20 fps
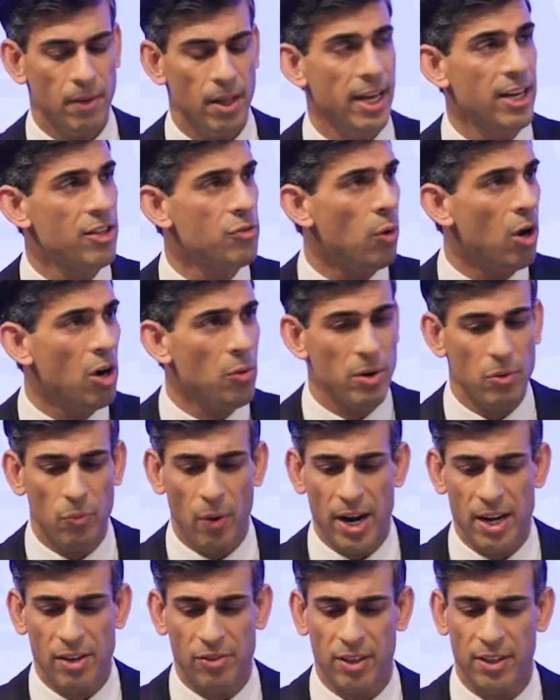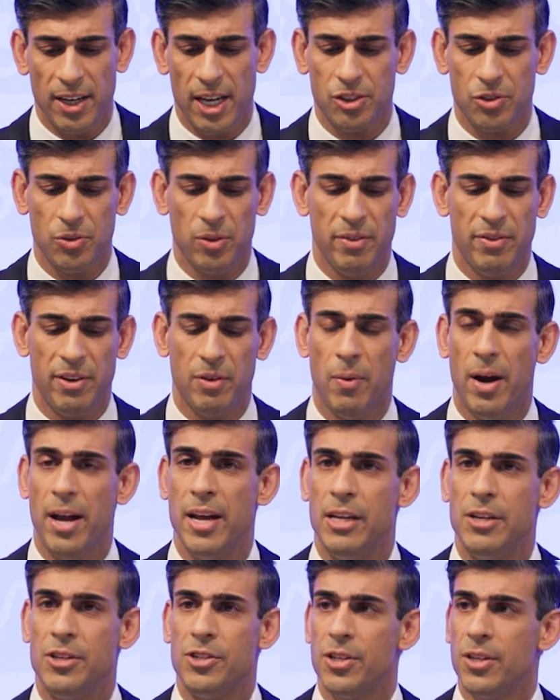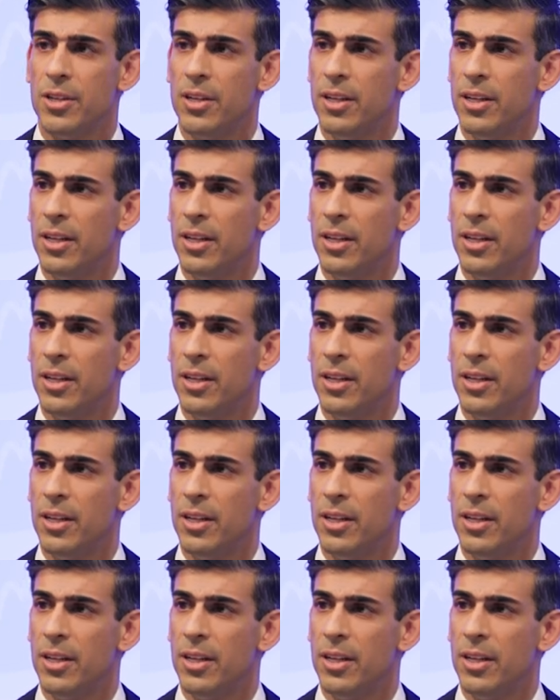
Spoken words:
It's why we raise the national living wage,